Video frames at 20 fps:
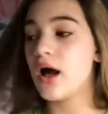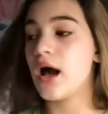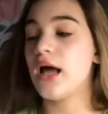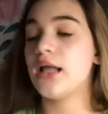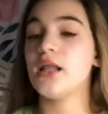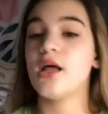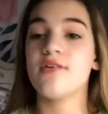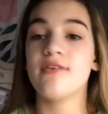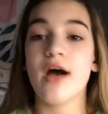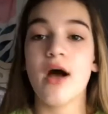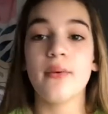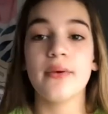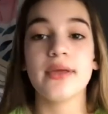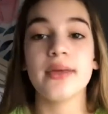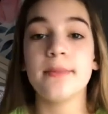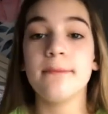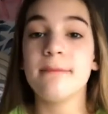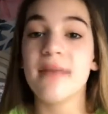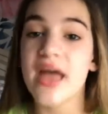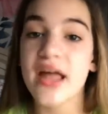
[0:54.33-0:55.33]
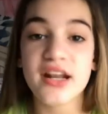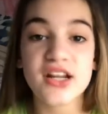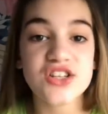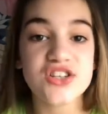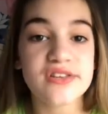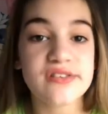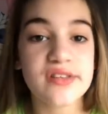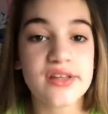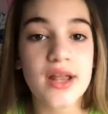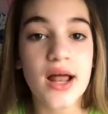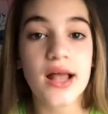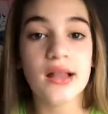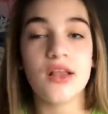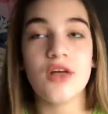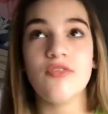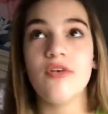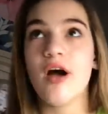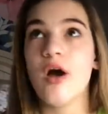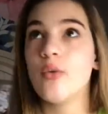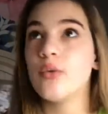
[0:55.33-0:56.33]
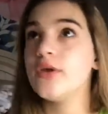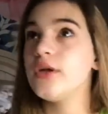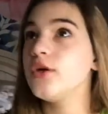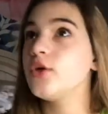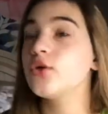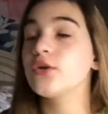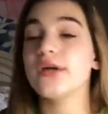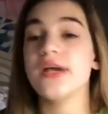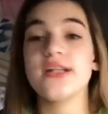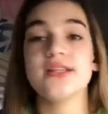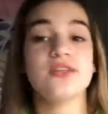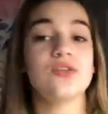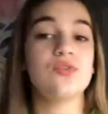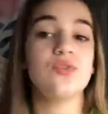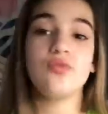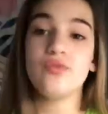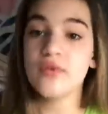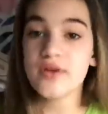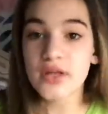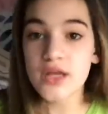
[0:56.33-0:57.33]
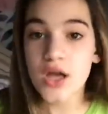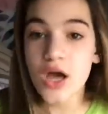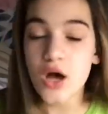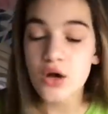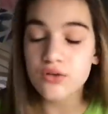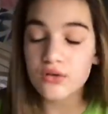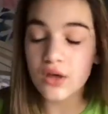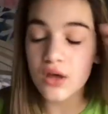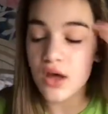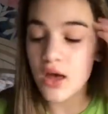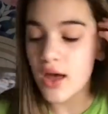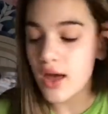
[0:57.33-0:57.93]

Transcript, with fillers: I love how he manages it. I love how he creates his videos